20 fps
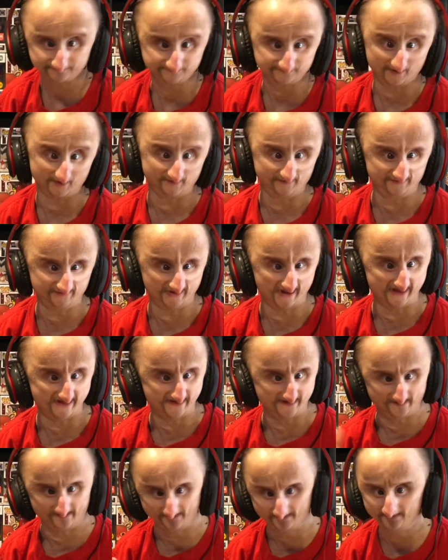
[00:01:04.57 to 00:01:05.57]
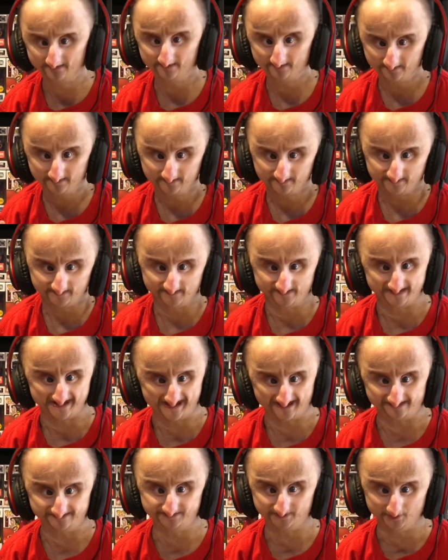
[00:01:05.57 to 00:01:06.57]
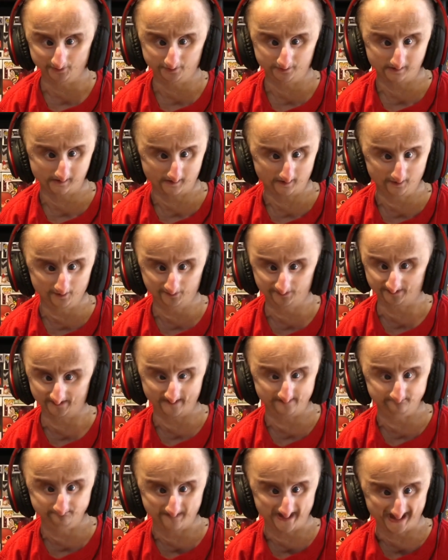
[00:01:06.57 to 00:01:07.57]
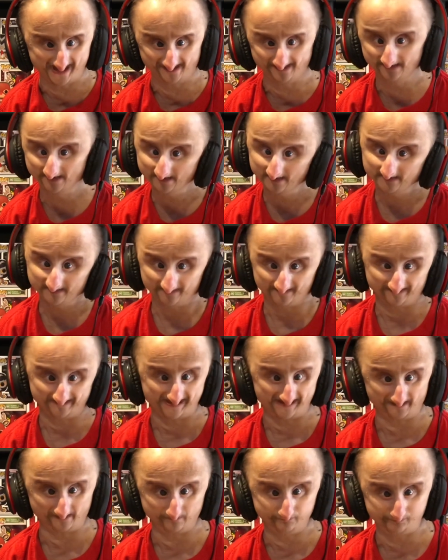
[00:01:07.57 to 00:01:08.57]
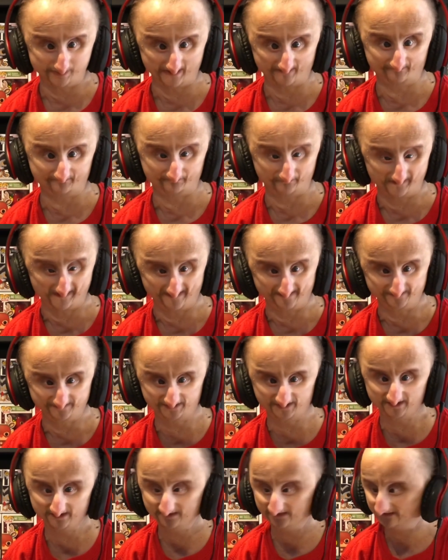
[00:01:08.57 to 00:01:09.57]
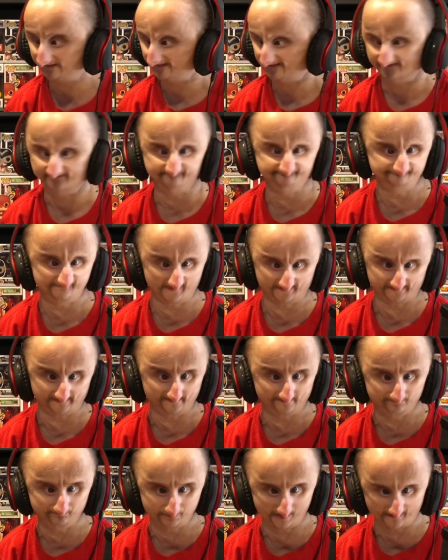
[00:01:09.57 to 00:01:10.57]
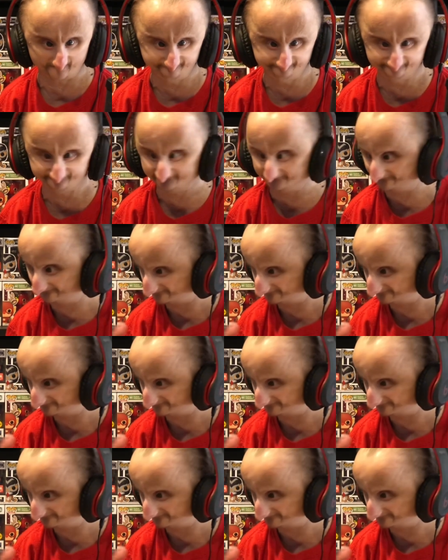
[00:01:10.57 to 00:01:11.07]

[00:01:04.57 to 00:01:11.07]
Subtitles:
So you're saying he had two girls they met, now they're best friends? He fucking them both?